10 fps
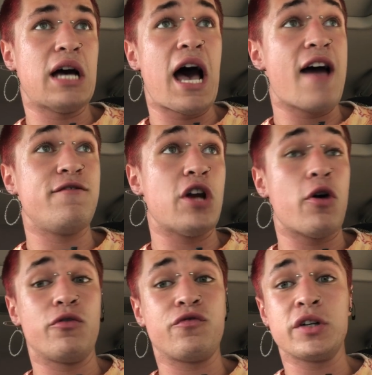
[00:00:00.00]
I've
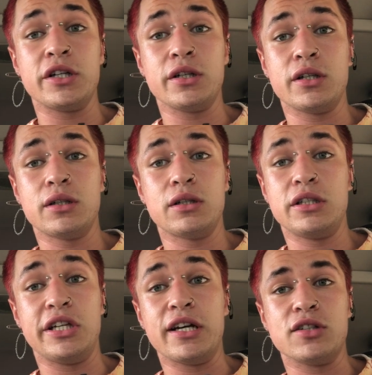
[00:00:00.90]
known for
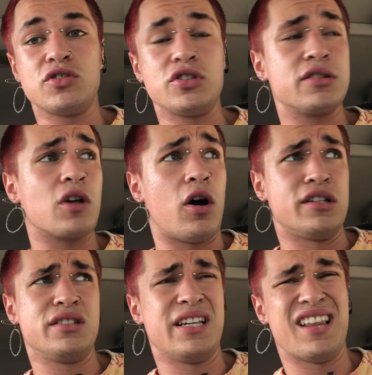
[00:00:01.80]
years, just
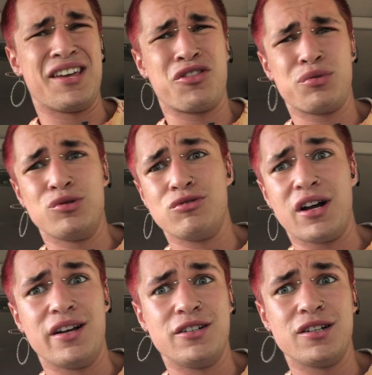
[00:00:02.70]
honestly like through
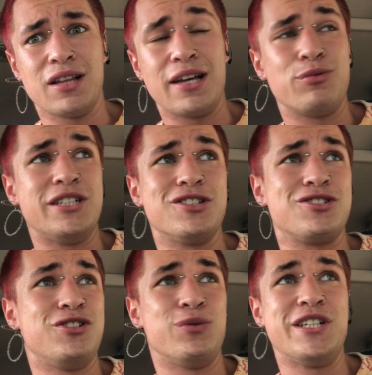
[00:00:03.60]
Grindr. Like, we
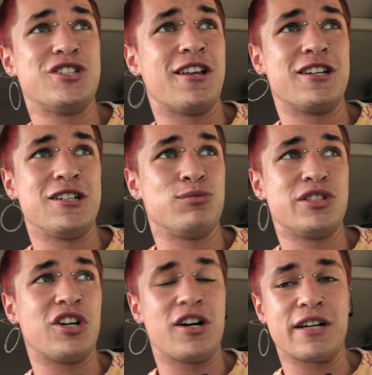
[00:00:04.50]
just knew each other and
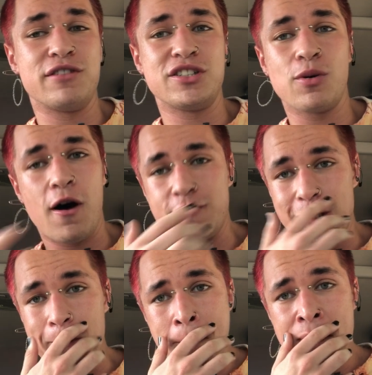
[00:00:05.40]
would talk every so
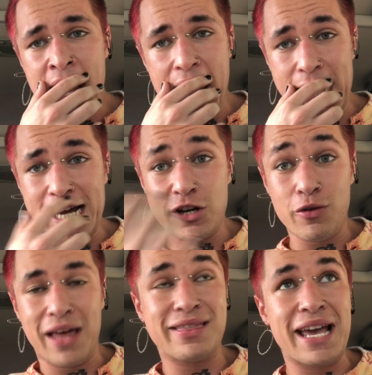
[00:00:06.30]
often, and I
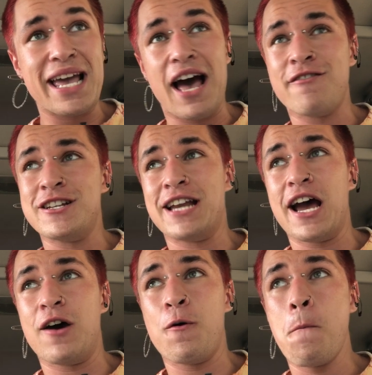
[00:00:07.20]
know that they have it
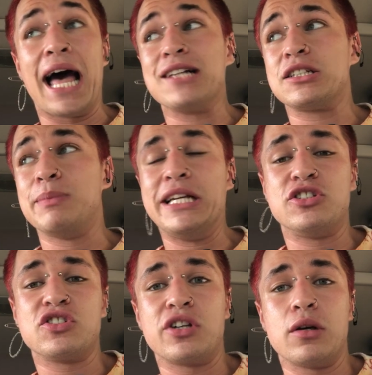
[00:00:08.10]
now. That to me
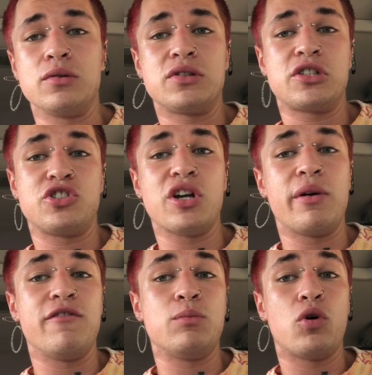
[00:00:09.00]
just goes to show
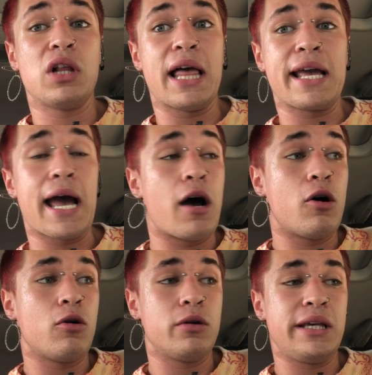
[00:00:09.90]
even more like
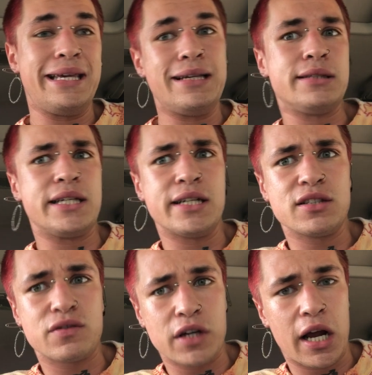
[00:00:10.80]
how easy it
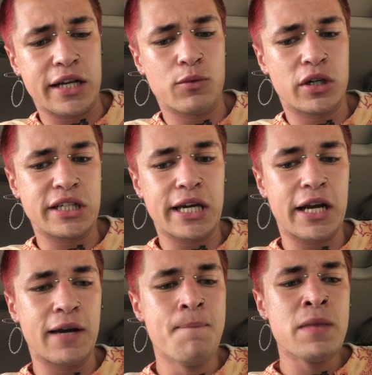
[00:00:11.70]
is for anyone to get
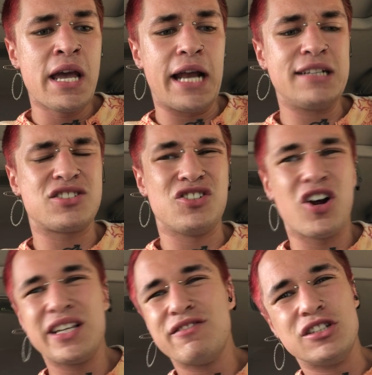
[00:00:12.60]
it. And it's
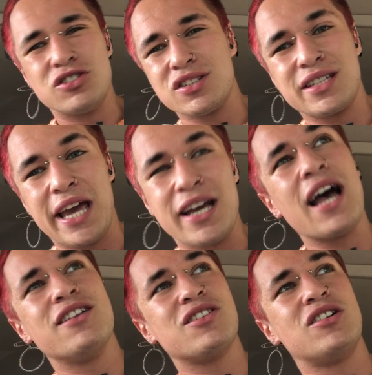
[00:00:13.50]
not even just gay
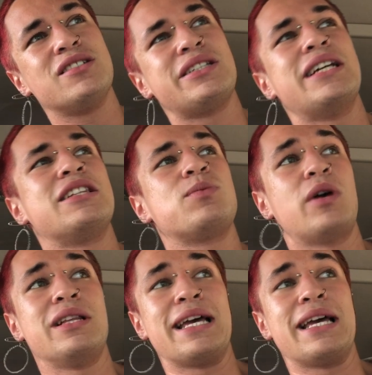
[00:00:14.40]
guys, honestly, at this point.